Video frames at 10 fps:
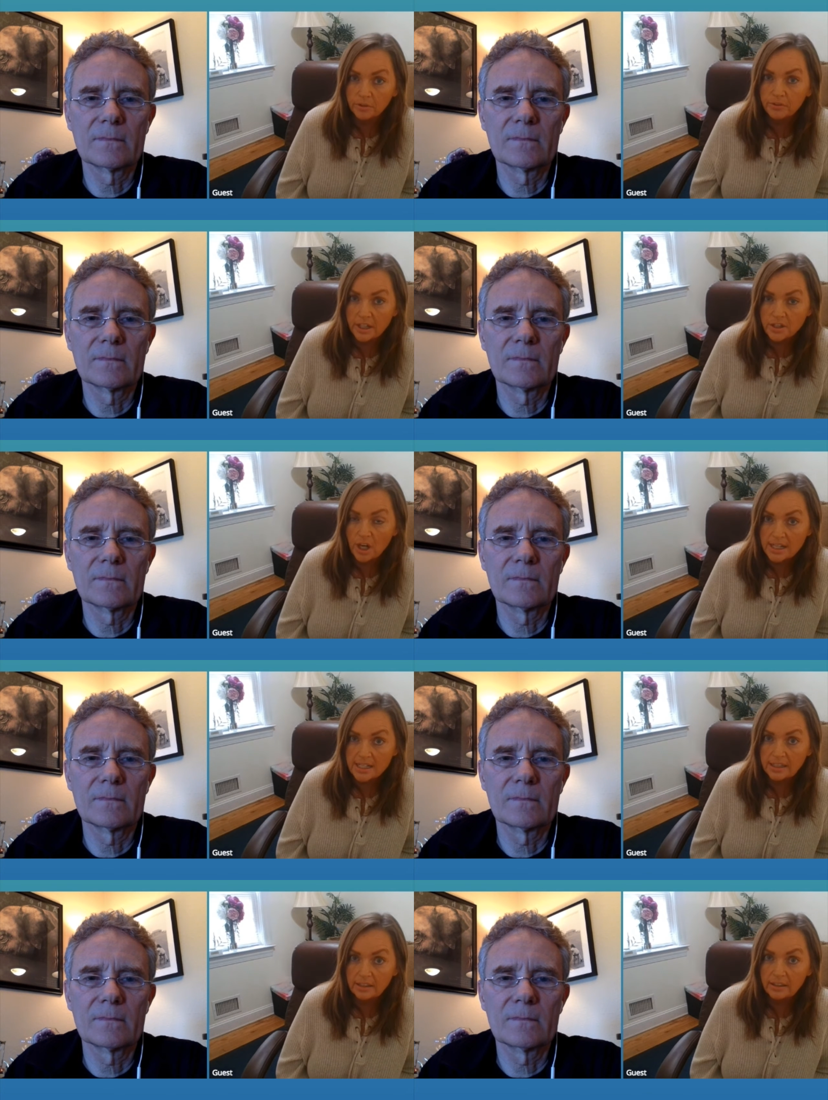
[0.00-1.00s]
Speaker 1: for
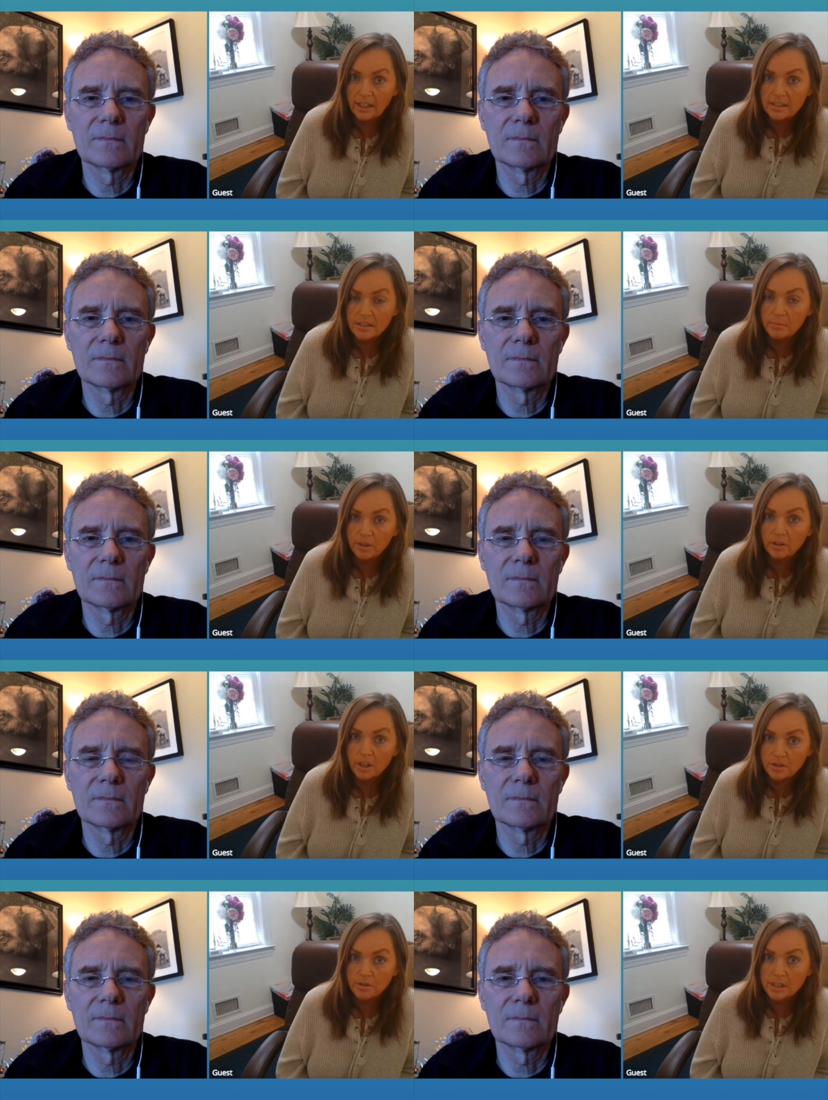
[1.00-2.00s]
franchising, and some other
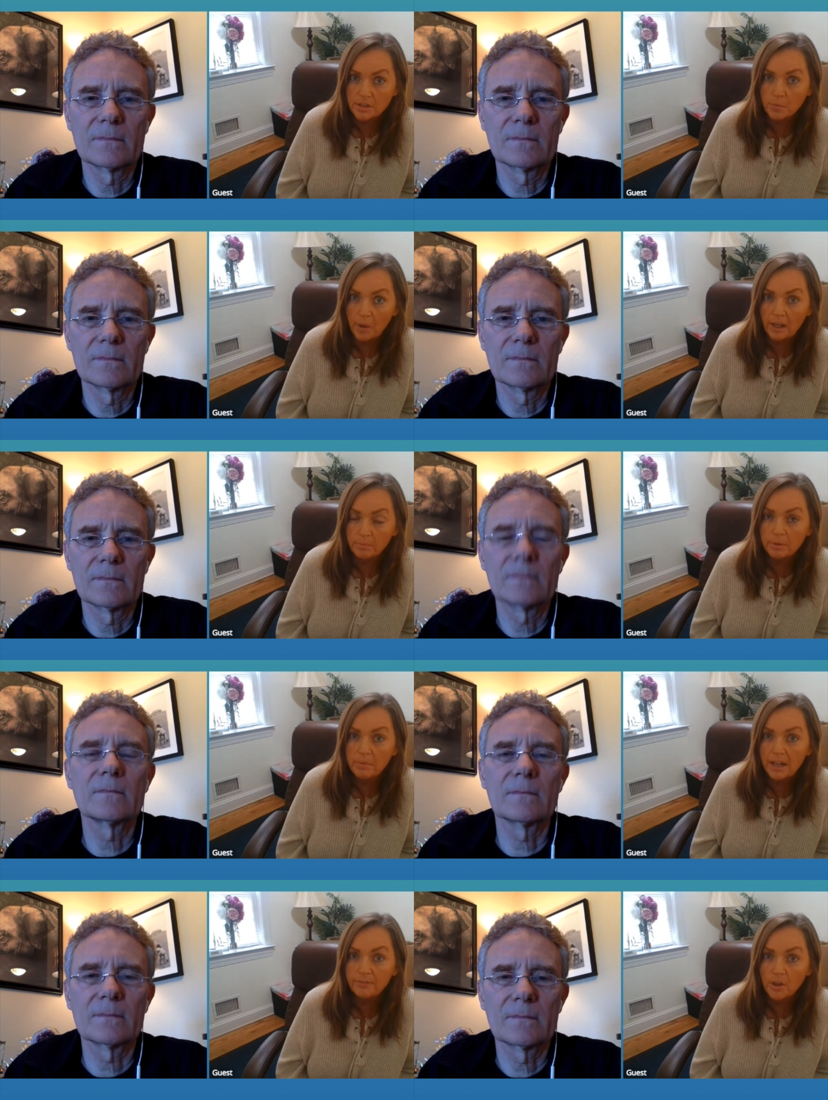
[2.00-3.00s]
countries as well. Mm-hmm. But
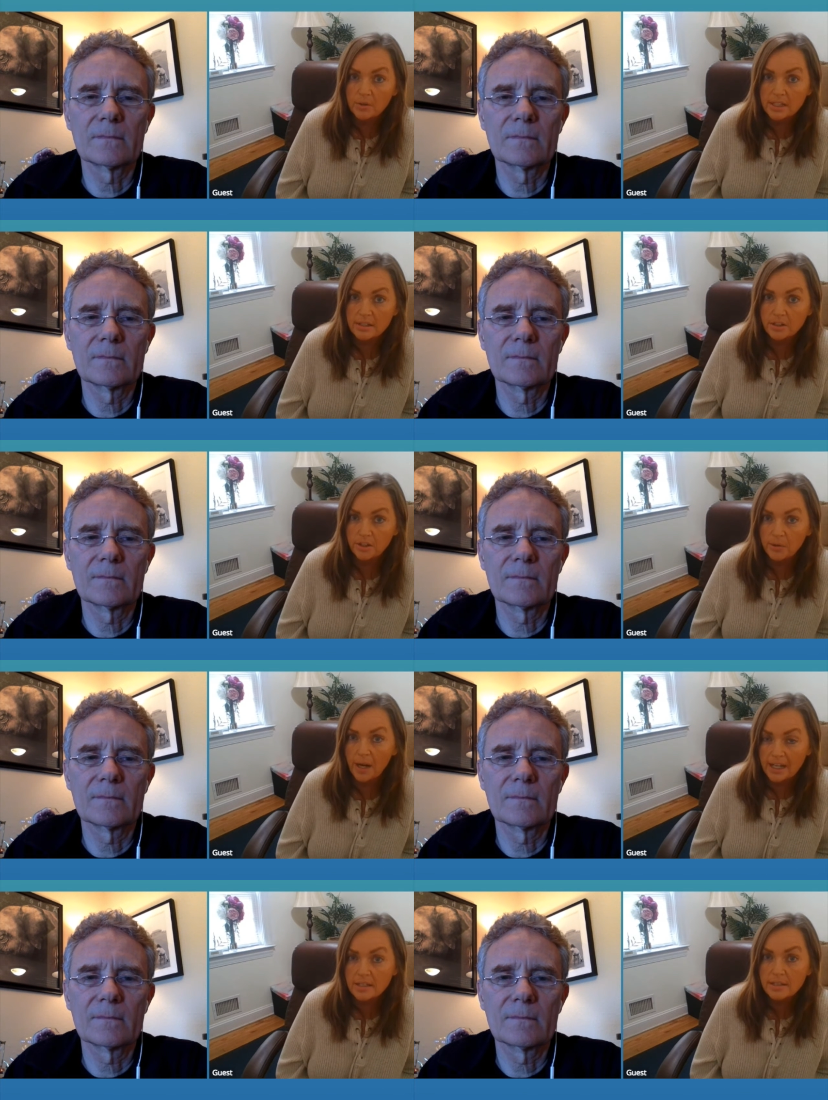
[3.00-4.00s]
my focus is the
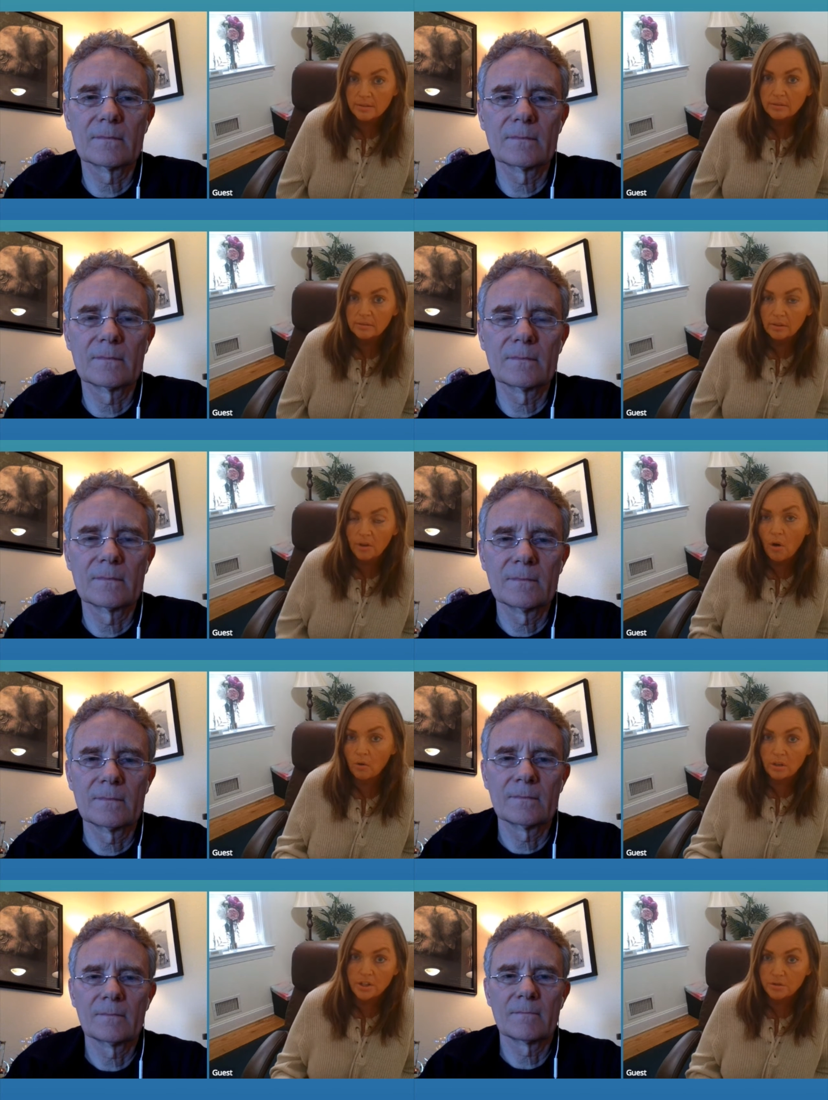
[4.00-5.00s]
U.S. The whole
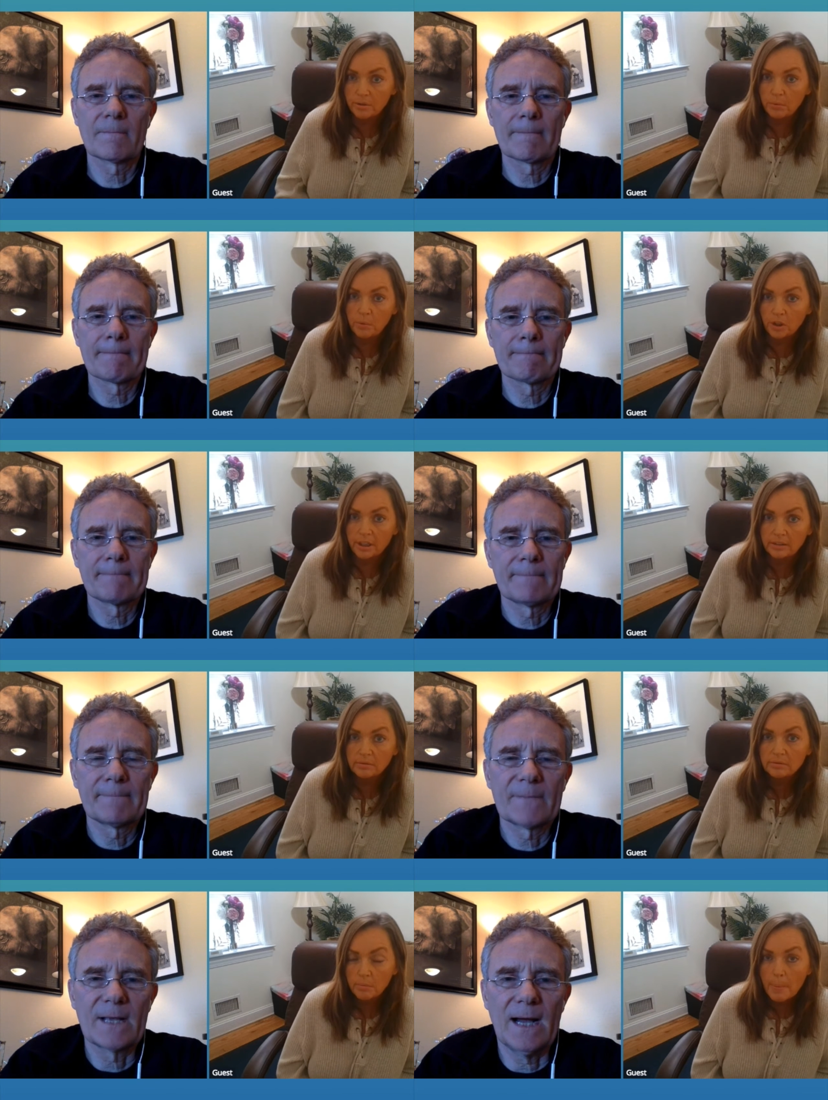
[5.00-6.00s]
country we work in.
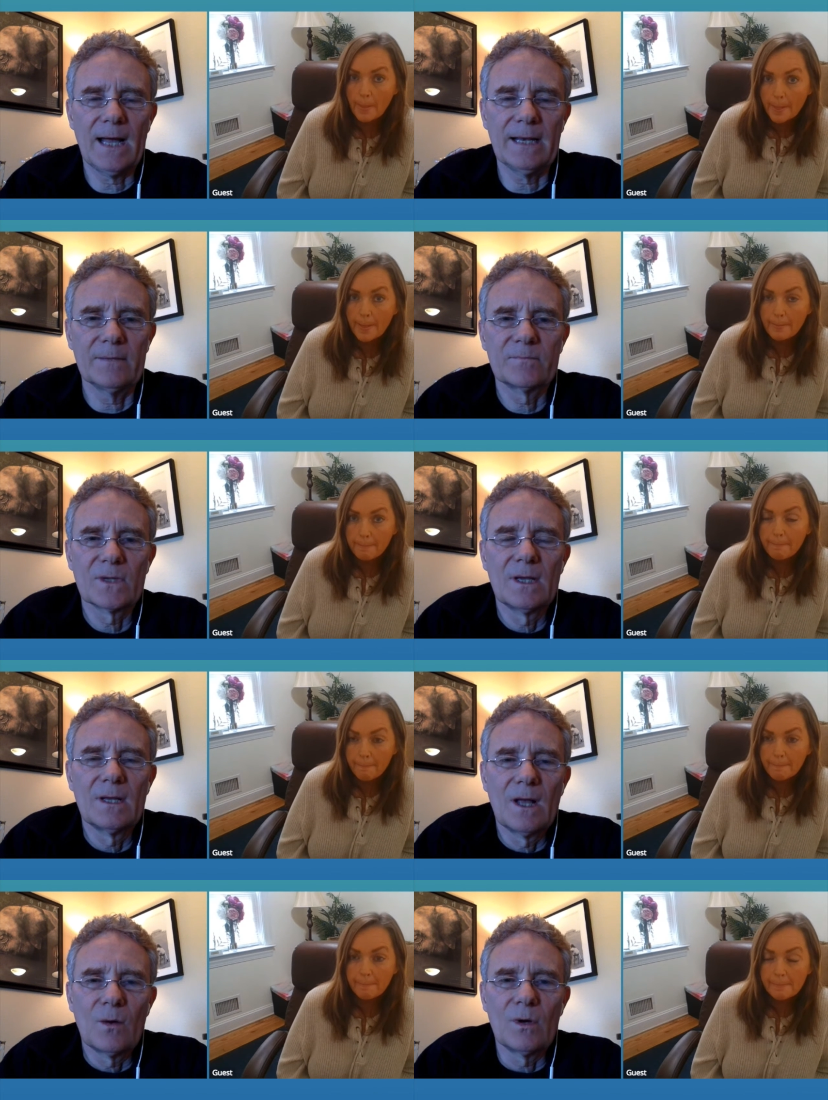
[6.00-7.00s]
Speaker 2: Got it.
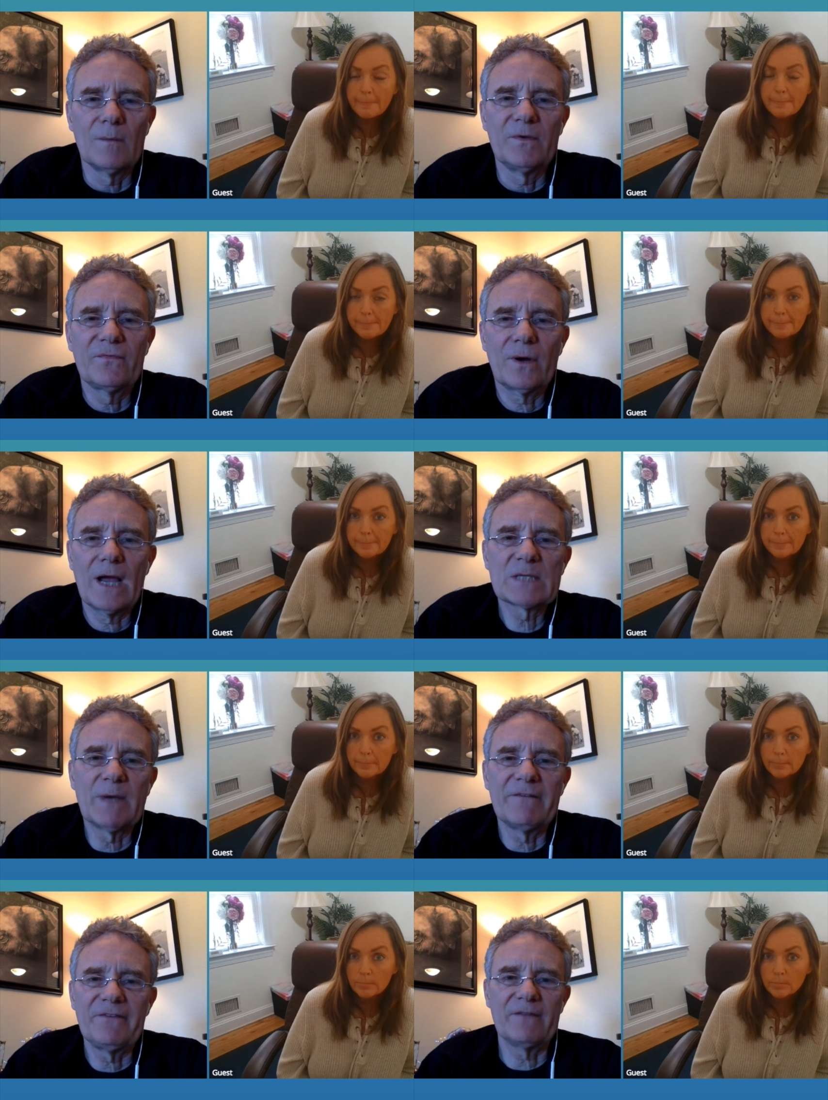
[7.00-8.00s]
Well, before I ask my
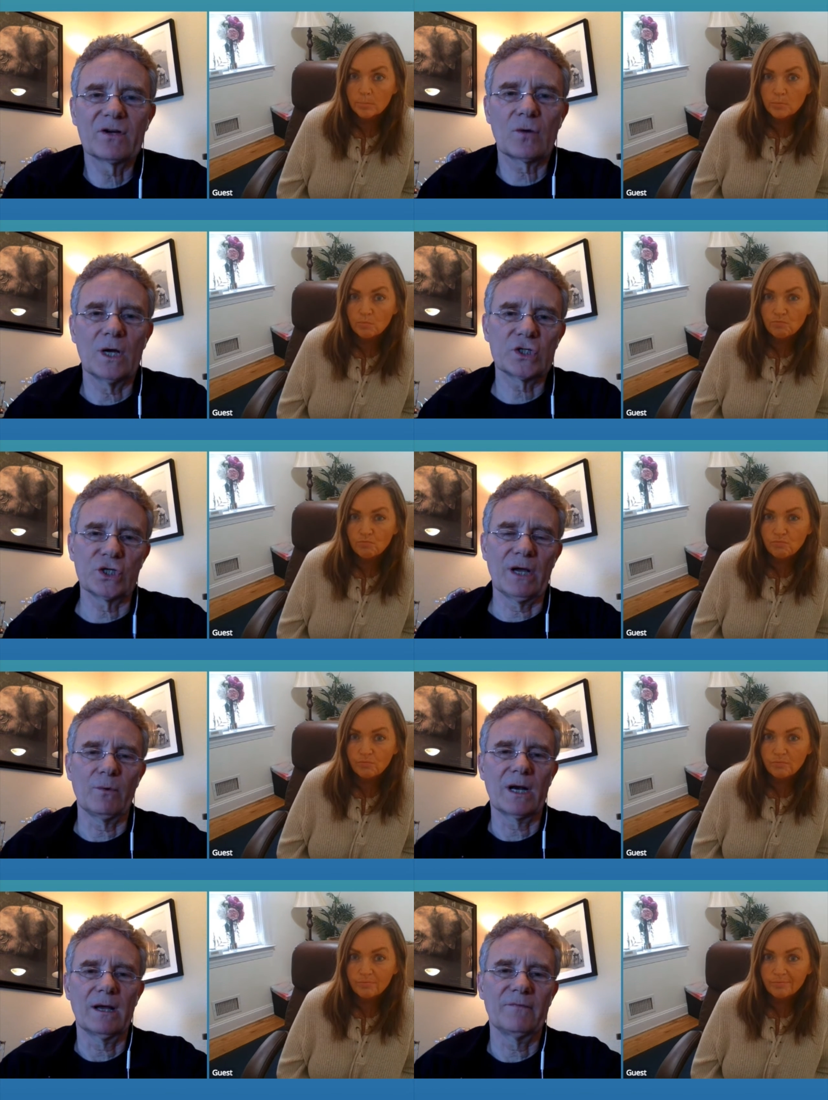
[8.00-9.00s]
favorite question, I want
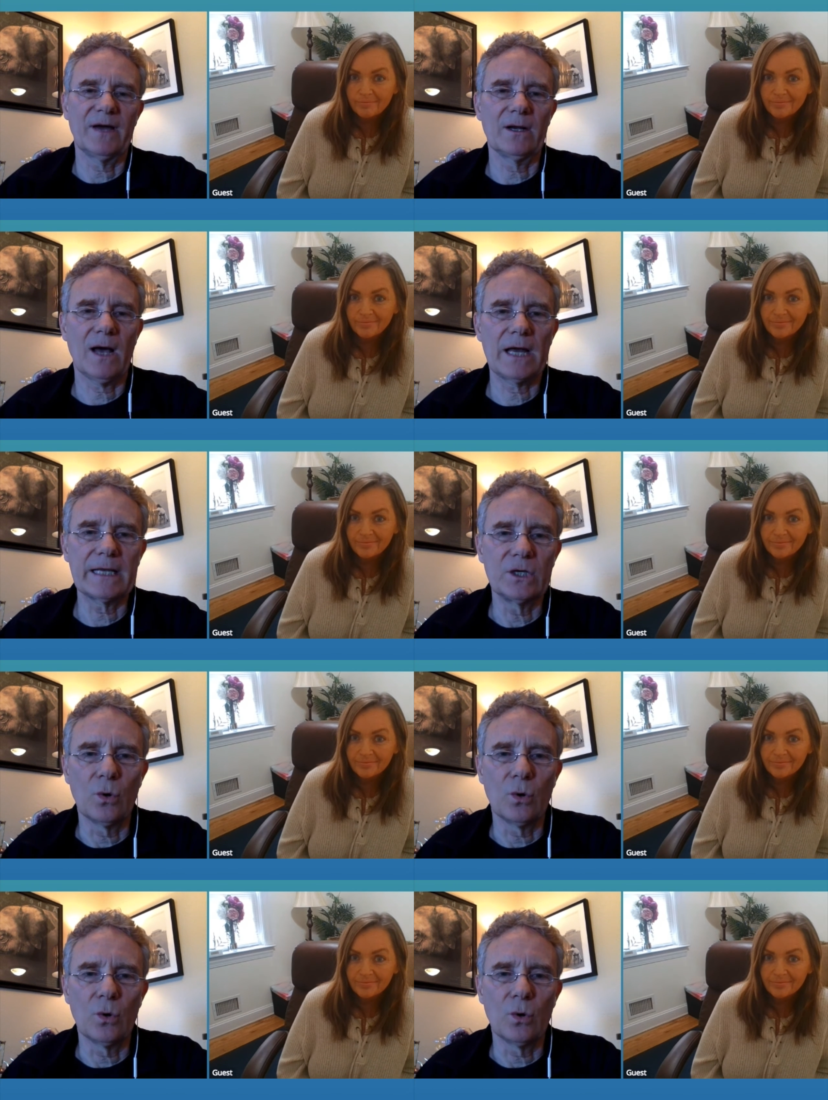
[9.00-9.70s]
to find out how to get a